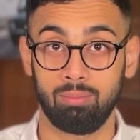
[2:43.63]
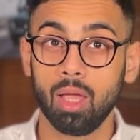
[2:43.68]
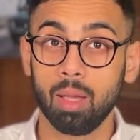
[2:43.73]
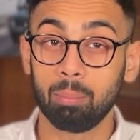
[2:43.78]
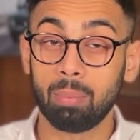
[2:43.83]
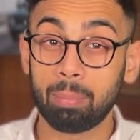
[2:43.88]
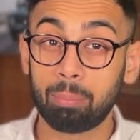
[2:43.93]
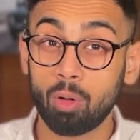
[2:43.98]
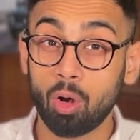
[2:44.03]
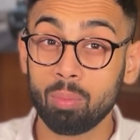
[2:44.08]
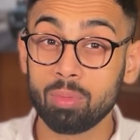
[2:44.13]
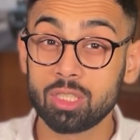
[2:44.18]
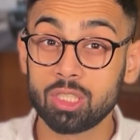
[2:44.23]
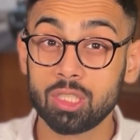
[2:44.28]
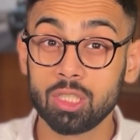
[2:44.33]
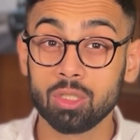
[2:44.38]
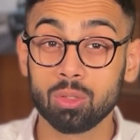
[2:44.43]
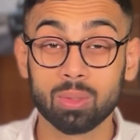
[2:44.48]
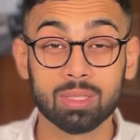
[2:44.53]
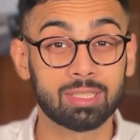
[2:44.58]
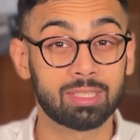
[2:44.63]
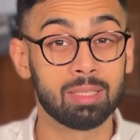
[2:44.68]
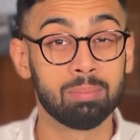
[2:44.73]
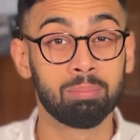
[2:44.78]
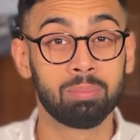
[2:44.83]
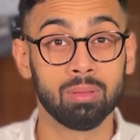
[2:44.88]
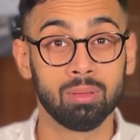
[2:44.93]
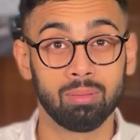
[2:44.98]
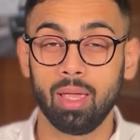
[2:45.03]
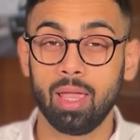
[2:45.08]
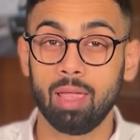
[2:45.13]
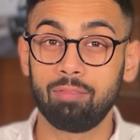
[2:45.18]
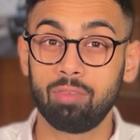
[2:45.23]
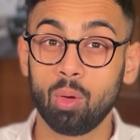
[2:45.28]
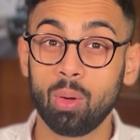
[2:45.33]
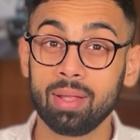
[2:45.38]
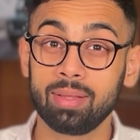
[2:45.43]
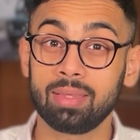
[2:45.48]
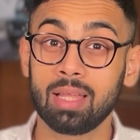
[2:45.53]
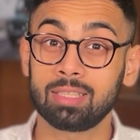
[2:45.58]
My promise to you is simple. If you
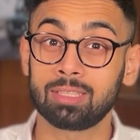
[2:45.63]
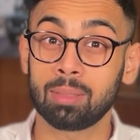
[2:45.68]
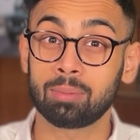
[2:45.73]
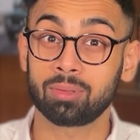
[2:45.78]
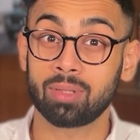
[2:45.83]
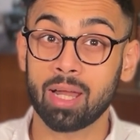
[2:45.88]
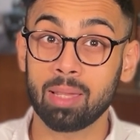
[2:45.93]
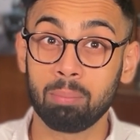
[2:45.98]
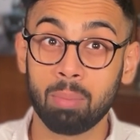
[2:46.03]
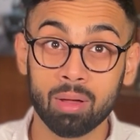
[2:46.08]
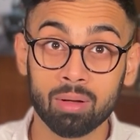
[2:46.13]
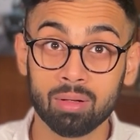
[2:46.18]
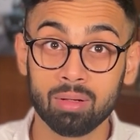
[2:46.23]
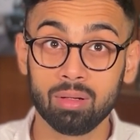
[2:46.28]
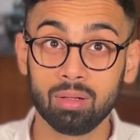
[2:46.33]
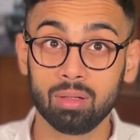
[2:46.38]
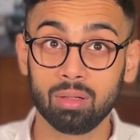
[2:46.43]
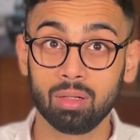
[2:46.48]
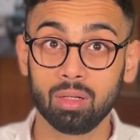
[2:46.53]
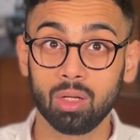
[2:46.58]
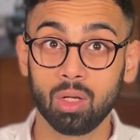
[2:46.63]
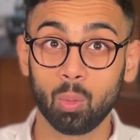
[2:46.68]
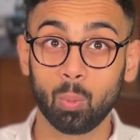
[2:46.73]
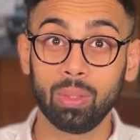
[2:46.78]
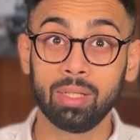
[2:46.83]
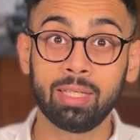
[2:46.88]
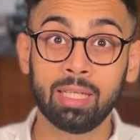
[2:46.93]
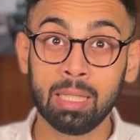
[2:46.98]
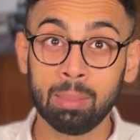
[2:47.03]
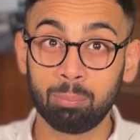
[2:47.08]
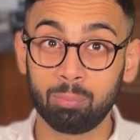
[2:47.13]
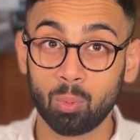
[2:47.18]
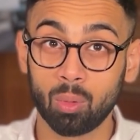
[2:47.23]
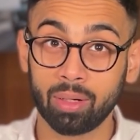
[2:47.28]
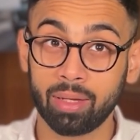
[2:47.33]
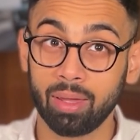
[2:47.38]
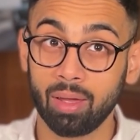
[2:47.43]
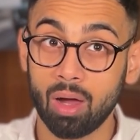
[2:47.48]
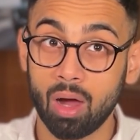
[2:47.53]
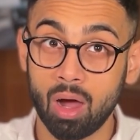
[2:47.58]
hit that subscribe button, we'll keep
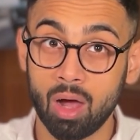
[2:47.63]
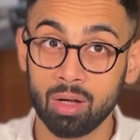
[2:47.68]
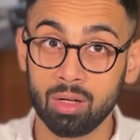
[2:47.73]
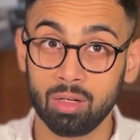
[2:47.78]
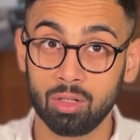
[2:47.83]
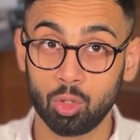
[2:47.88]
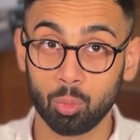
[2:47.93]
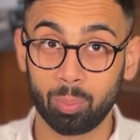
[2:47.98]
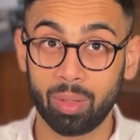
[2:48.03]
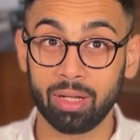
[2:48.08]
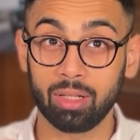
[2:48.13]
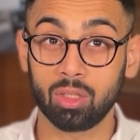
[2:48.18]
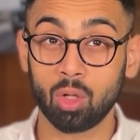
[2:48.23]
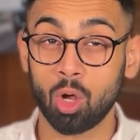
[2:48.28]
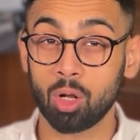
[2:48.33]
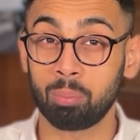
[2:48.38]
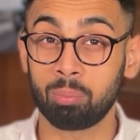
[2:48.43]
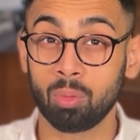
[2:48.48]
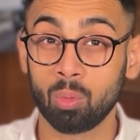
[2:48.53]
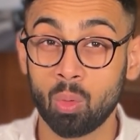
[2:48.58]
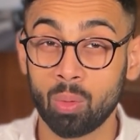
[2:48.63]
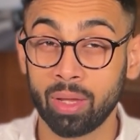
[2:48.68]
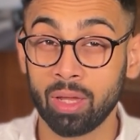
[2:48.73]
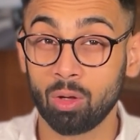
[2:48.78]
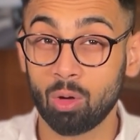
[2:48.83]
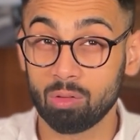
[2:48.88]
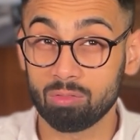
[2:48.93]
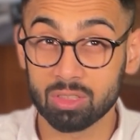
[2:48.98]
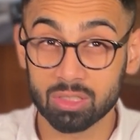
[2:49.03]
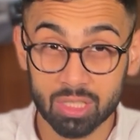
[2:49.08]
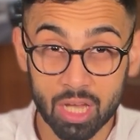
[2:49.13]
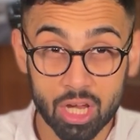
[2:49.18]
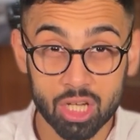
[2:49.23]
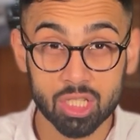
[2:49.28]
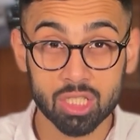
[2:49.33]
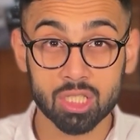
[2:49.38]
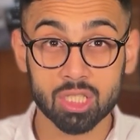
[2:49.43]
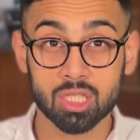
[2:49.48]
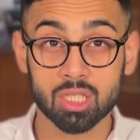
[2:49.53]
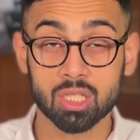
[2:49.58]
working hard to bring thought-provoking
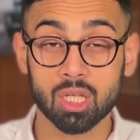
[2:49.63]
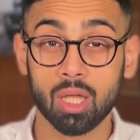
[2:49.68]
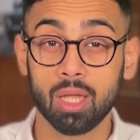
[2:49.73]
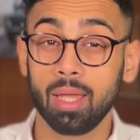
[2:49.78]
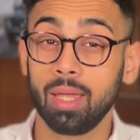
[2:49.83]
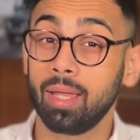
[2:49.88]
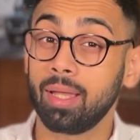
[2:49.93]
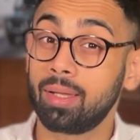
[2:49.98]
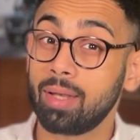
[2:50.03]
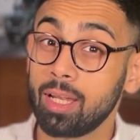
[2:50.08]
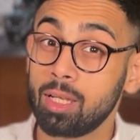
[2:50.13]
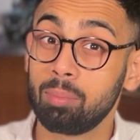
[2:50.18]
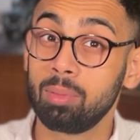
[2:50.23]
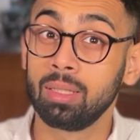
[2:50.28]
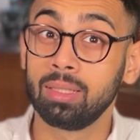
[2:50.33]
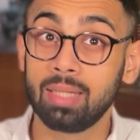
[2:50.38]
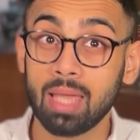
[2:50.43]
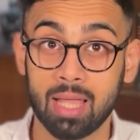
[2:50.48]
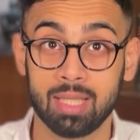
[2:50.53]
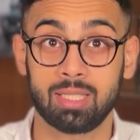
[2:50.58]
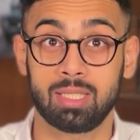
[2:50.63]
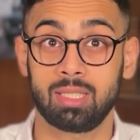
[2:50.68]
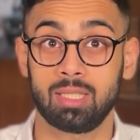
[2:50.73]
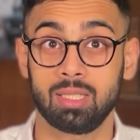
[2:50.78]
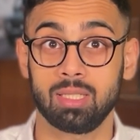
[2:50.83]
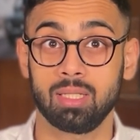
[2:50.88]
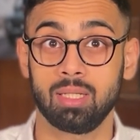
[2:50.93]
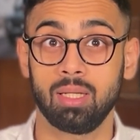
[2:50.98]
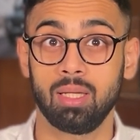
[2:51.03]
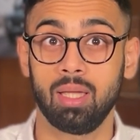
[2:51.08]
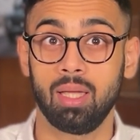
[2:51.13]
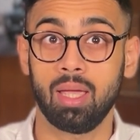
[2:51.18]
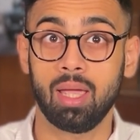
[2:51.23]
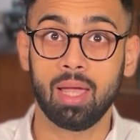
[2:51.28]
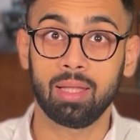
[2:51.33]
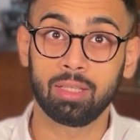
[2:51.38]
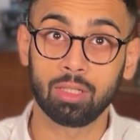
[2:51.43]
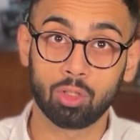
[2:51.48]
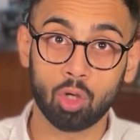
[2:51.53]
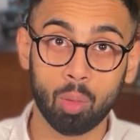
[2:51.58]
conversations, incredible guests,
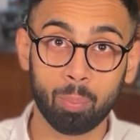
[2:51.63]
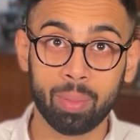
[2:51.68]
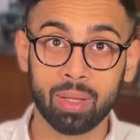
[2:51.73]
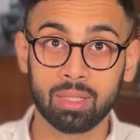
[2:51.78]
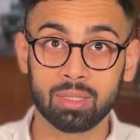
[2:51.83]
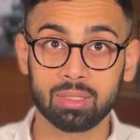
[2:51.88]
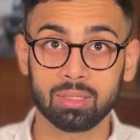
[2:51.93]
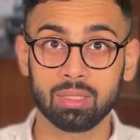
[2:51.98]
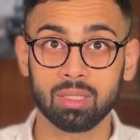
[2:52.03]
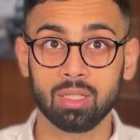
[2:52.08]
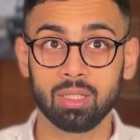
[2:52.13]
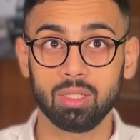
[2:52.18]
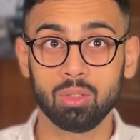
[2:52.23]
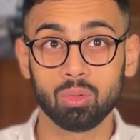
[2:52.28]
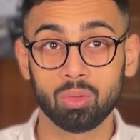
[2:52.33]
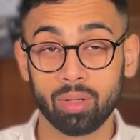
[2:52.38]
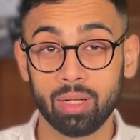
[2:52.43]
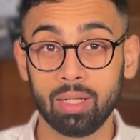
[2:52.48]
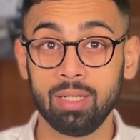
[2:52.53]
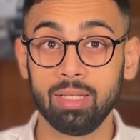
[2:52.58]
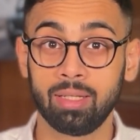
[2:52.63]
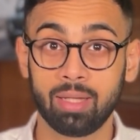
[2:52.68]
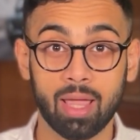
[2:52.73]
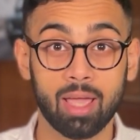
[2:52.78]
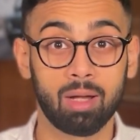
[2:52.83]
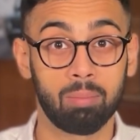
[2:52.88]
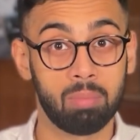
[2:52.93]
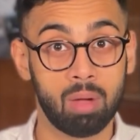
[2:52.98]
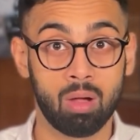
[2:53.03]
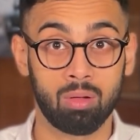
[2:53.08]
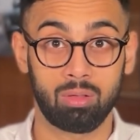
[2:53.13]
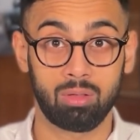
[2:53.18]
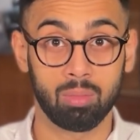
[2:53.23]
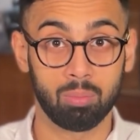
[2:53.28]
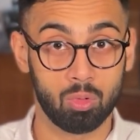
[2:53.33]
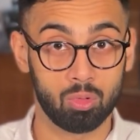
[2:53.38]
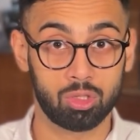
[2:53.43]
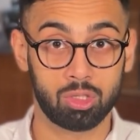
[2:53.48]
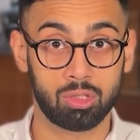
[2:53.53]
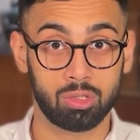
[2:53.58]
and the topics you really care about the
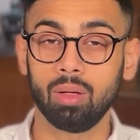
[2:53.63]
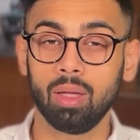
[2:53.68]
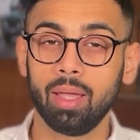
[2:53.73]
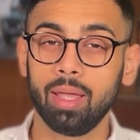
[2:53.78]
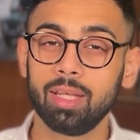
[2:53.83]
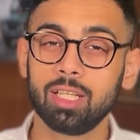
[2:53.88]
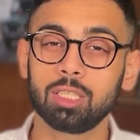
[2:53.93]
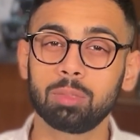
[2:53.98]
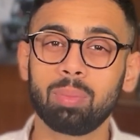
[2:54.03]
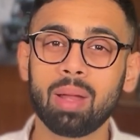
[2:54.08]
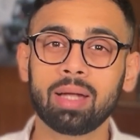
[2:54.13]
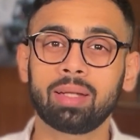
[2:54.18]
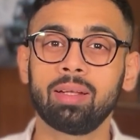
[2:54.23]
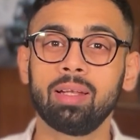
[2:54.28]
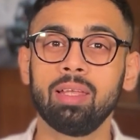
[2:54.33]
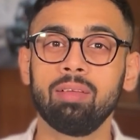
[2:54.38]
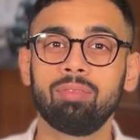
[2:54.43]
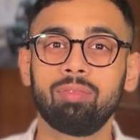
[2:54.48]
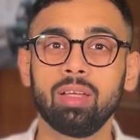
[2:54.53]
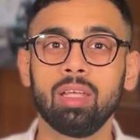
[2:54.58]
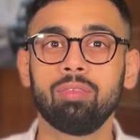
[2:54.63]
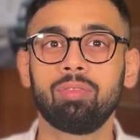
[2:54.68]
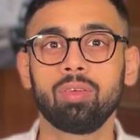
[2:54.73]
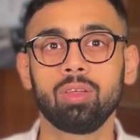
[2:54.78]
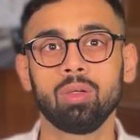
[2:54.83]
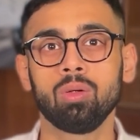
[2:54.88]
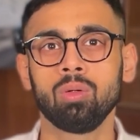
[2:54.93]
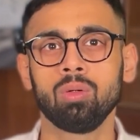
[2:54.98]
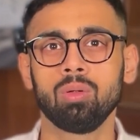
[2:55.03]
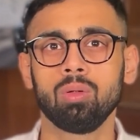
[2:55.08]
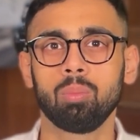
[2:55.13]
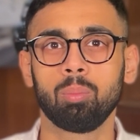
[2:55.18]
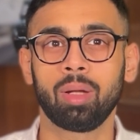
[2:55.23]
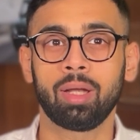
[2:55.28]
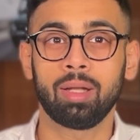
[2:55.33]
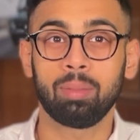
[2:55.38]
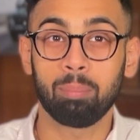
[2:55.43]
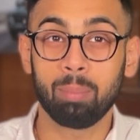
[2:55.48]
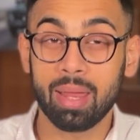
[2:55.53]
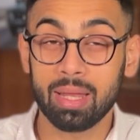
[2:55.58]
most. It is practically free for you, but
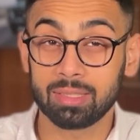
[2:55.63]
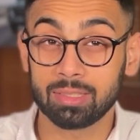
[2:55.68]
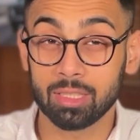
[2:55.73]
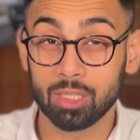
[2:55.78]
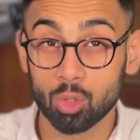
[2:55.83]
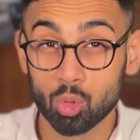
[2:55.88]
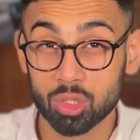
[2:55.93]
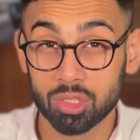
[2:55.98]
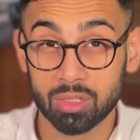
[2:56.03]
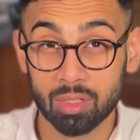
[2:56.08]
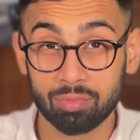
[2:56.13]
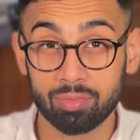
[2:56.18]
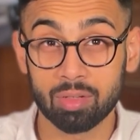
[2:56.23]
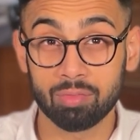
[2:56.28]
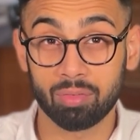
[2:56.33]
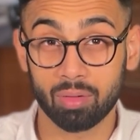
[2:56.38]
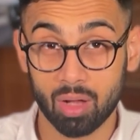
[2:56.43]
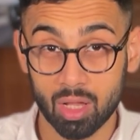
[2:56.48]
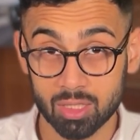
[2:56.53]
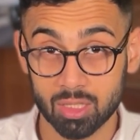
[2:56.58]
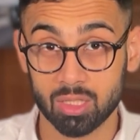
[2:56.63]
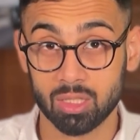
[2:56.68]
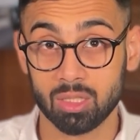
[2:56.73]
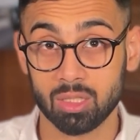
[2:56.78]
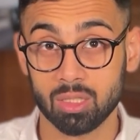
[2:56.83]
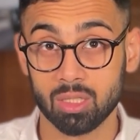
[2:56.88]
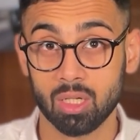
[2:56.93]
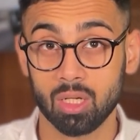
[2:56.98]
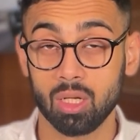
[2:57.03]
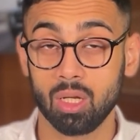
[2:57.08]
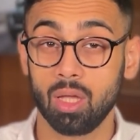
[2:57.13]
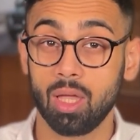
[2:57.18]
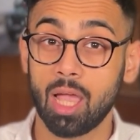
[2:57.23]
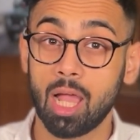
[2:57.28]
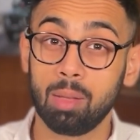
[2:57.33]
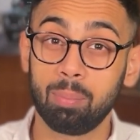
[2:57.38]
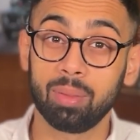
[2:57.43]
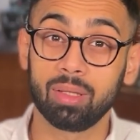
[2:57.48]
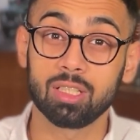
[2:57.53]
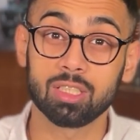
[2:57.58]
it makes a huge difference for us,
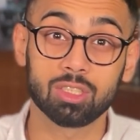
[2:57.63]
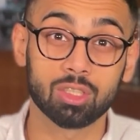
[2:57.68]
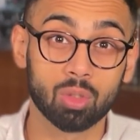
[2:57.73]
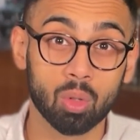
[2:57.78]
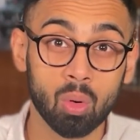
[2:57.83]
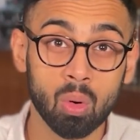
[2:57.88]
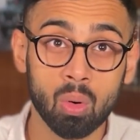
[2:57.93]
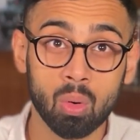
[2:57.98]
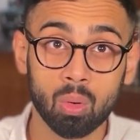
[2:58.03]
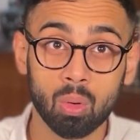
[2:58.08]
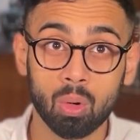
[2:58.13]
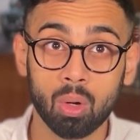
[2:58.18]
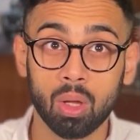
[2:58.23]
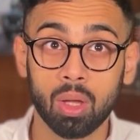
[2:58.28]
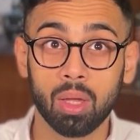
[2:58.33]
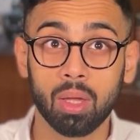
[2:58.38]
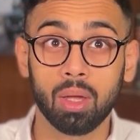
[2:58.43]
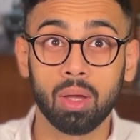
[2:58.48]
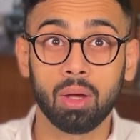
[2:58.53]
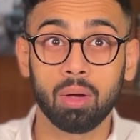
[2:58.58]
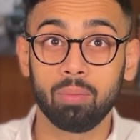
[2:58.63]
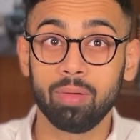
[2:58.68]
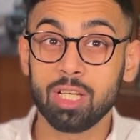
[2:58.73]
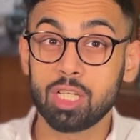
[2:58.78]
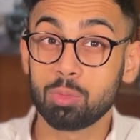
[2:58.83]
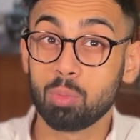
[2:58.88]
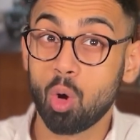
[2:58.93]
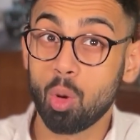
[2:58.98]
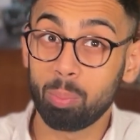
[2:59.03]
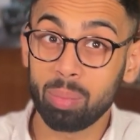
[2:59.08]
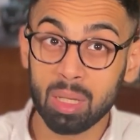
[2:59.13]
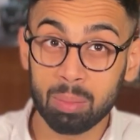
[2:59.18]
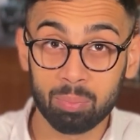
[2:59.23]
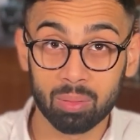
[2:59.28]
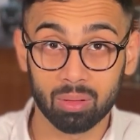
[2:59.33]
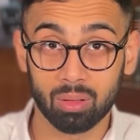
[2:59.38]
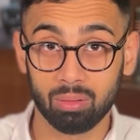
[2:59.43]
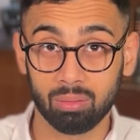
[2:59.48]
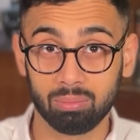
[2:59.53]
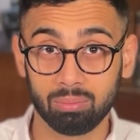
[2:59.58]
helping us grow, reach more
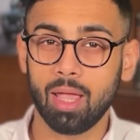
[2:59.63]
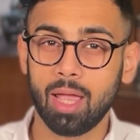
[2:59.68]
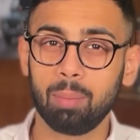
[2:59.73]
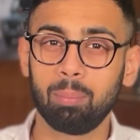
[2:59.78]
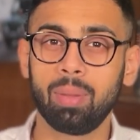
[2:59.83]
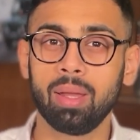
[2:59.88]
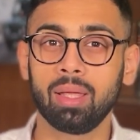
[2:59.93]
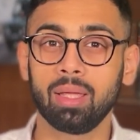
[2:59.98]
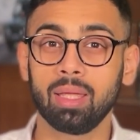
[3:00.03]
people, and bring